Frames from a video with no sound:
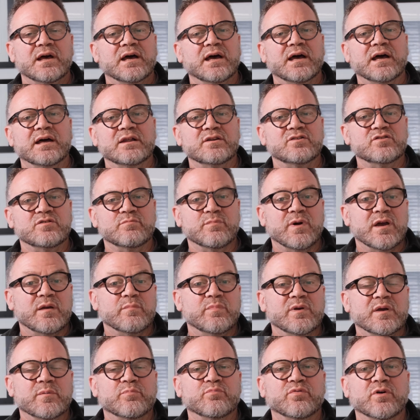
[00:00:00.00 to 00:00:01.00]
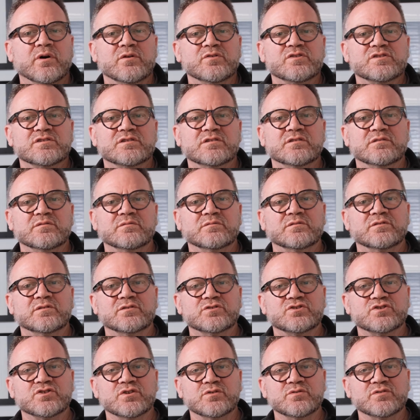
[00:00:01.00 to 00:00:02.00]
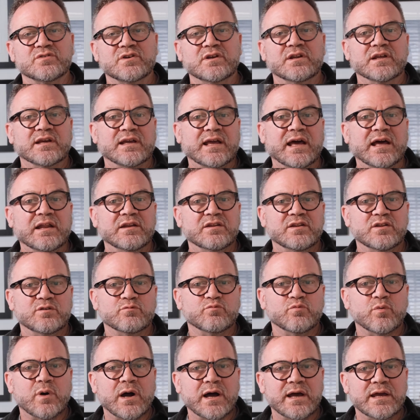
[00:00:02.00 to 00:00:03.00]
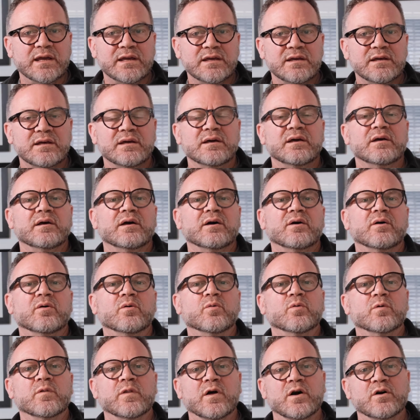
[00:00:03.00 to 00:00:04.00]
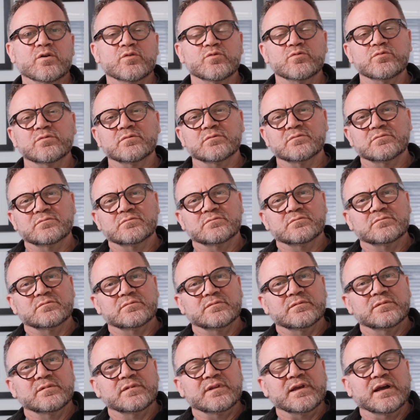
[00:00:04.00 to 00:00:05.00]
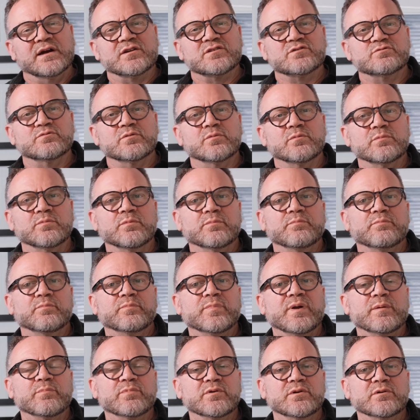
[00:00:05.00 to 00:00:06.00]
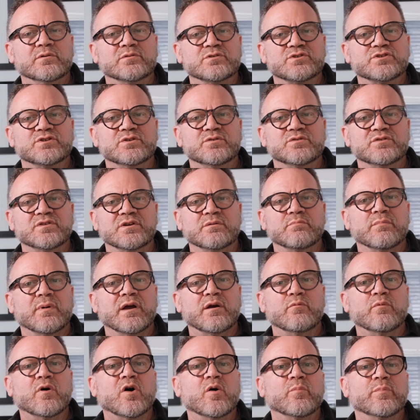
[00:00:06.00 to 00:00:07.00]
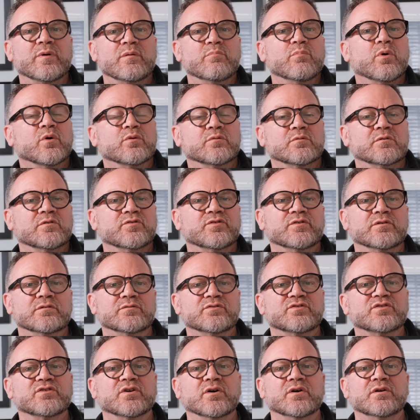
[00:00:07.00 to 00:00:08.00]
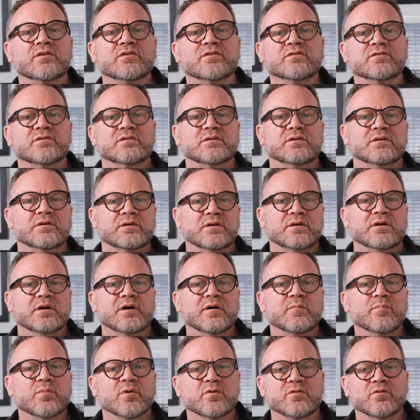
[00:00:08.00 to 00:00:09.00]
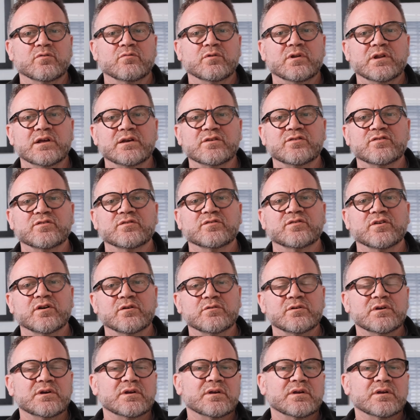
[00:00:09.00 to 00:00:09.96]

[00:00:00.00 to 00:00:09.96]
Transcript: and you may be approached to shoot in a candid way, although the actual people you're shooting may well be models who have signed a model release. So